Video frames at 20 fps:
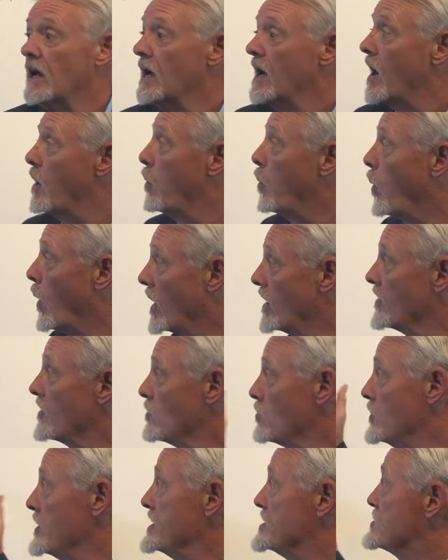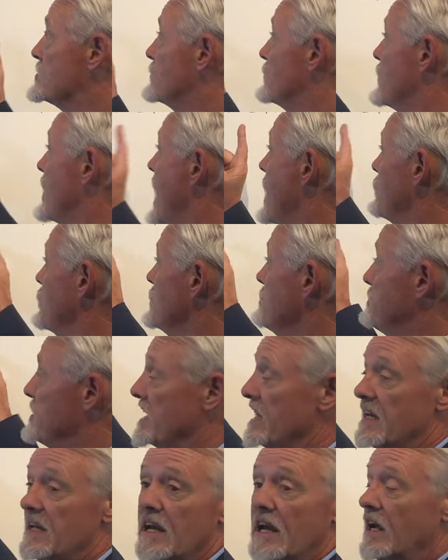And one of the reasons for that would
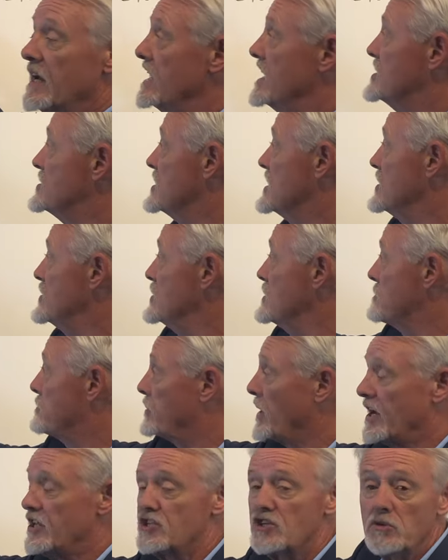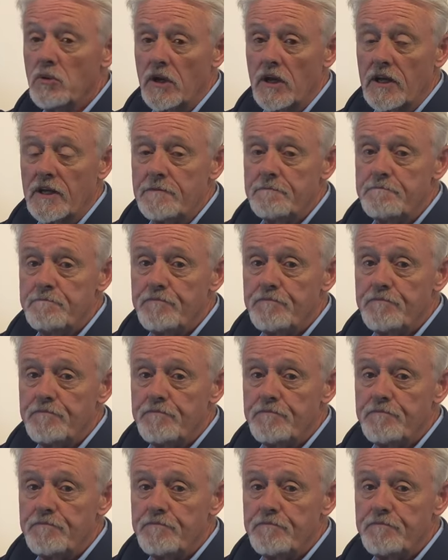be is either you bred too early